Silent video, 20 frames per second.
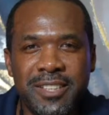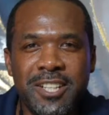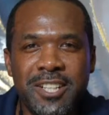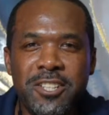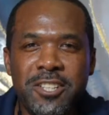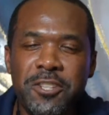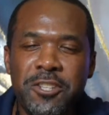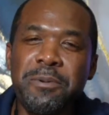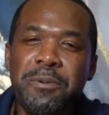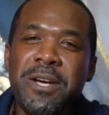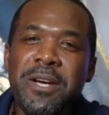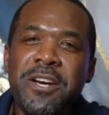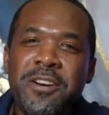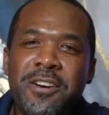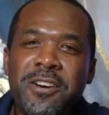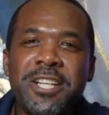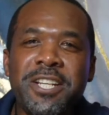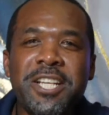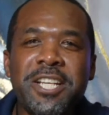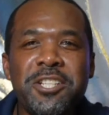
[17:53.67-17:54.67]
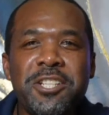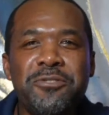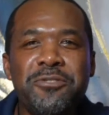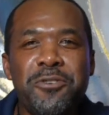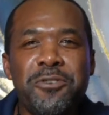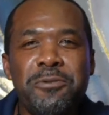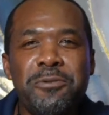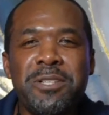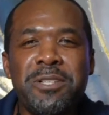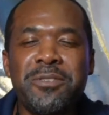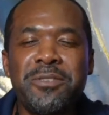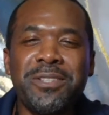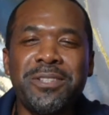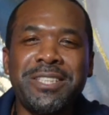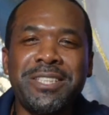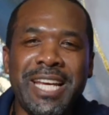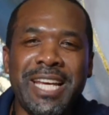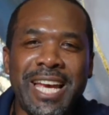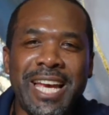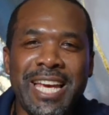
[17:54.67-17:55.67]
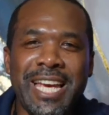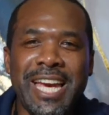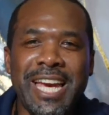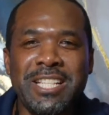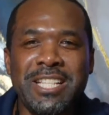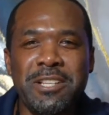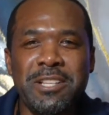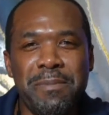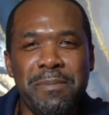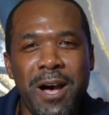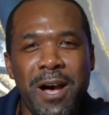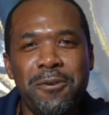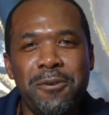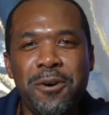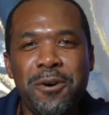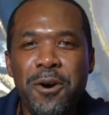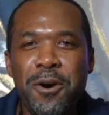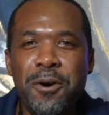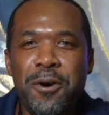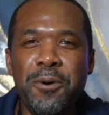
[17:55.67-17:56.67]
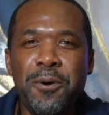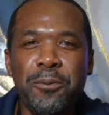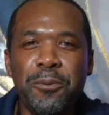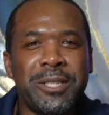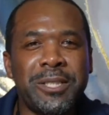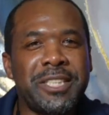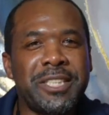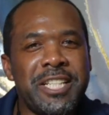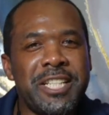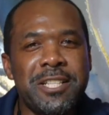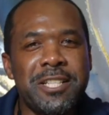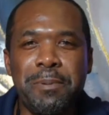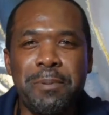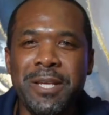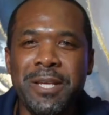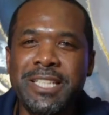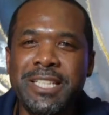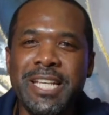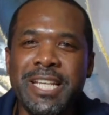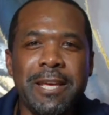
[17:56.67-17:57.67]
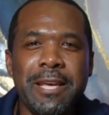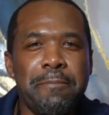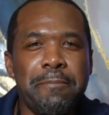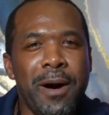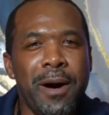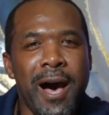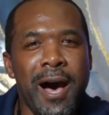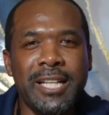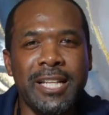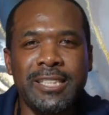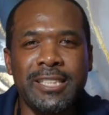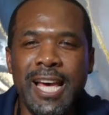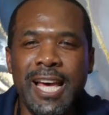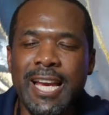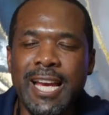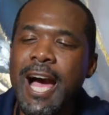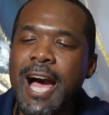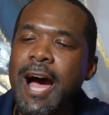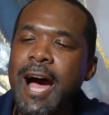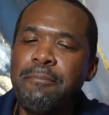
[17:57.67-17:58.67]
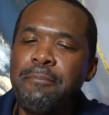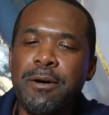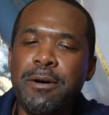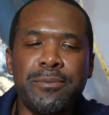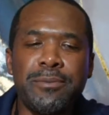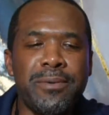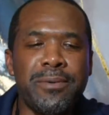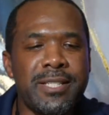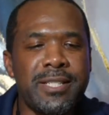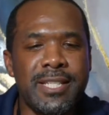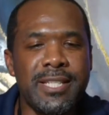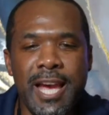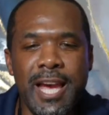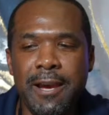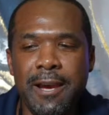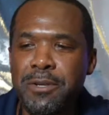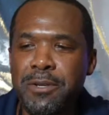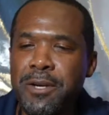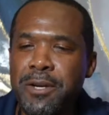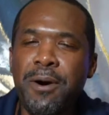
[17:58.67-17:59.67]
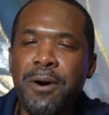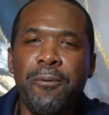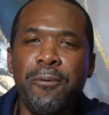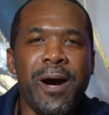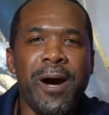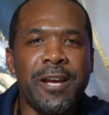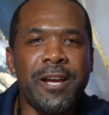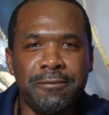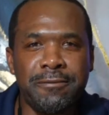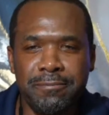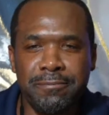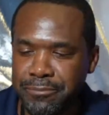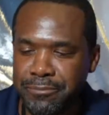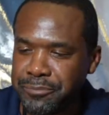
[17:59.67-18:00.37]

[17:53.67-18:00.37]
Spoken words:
You've been hearing these rumors for decades about what these P. Diddy parties like. I remember one time me and my wife,